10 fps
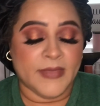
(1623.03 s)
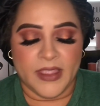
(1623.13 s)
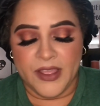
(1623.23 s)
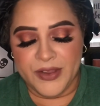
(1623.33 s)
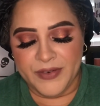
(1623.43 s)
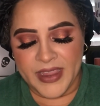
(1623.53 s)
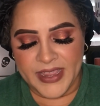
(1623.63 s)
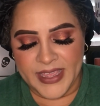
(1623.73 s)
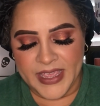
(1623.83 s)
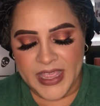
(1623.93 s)

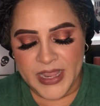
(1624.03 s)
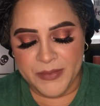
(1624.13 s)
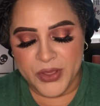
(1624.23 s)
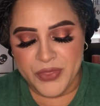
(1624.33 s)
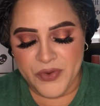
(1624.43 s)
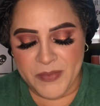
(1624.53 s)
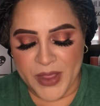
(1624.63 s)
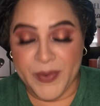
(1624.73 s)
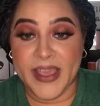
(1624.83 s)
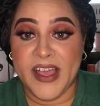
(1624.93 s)
Alrighty, let me go throw my
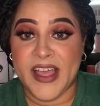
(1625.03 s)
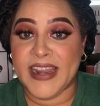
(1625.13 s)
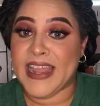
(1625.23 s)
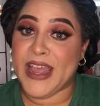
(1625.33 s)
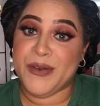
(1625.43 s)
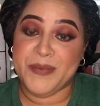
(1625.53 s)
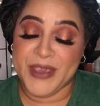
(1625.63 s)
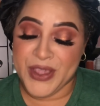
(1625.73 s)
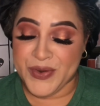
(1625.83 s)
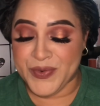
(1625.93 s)
wig on and I will
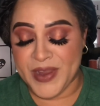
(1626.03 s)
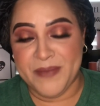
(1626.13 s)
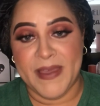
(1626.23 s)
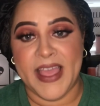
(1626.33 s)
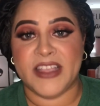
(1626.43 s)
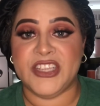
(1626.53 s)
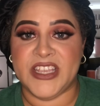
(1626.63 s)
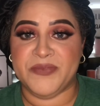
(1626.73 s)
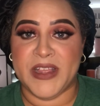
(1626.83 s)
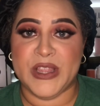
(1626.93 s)
be right back,
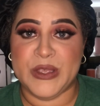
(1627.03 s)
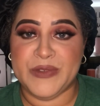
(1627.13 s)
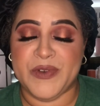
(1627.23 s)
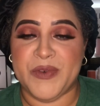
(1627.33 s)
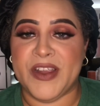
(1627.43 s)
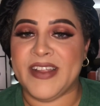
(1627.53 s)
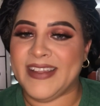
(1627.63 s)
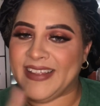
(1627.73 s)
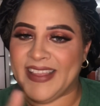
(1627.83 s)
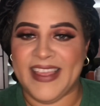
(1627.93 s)
change my clothes for work,
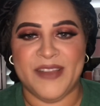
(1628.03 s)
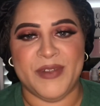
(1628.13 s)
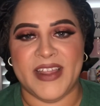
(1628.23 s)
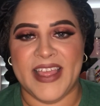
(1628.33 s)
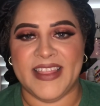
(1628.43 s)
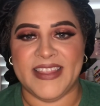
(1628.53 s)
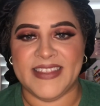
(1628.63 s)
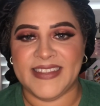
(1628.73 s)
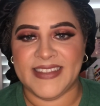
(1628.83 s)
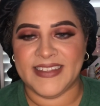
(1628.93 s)
and we're gonna end
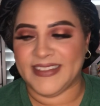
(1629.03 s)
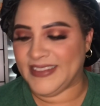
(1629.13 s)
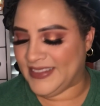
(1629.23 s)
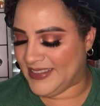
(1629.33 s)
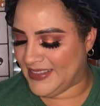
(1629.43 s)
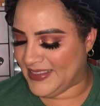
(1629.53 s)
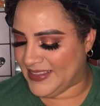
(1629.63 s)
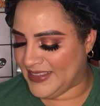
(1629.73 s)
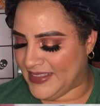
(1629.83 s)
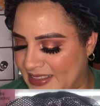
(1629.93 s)
this.
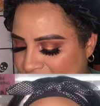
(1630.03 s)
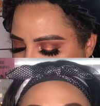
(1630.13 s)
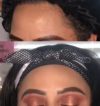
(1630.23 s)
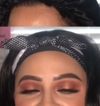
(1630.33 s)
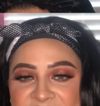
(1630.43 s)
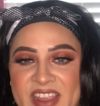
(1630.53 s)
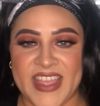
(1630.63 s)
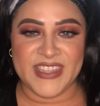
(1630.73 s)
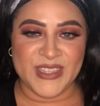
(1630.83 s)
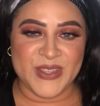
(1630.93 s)

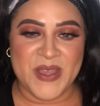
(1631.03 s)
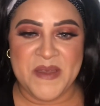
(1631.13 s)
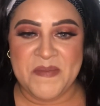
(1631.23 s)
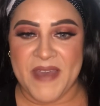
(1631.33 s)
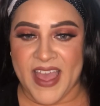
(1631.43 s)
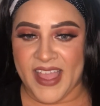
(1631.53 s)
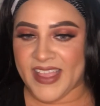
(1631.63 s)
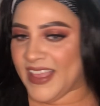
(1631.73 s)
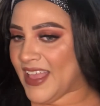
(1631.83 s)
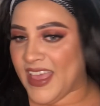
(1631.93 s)
Alright, so I'm
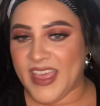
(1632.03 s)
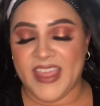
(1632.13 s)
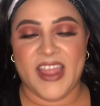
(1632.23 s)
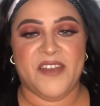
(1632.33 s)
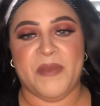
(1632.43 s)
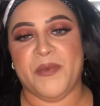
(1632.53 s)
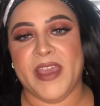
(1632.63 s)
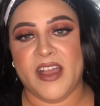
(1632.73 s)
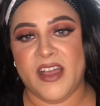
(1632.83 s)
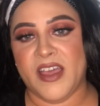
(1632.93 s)
back and I have my
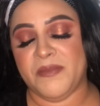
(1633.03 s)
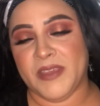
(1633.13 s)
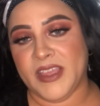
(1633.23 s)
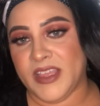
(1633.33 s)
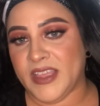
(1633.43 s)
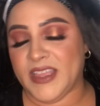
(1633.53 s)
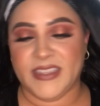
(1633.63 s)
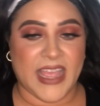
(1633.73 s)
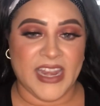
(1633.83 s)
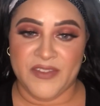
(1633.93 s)
wig on because
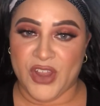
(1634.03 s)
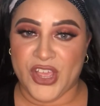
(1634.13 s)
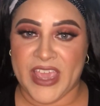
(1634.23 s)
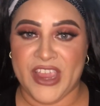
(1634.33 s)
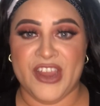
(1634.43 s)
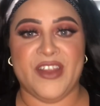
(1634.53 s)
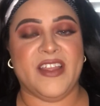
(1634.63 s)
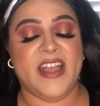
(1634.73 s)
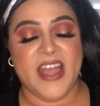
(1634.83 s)
I love long hair.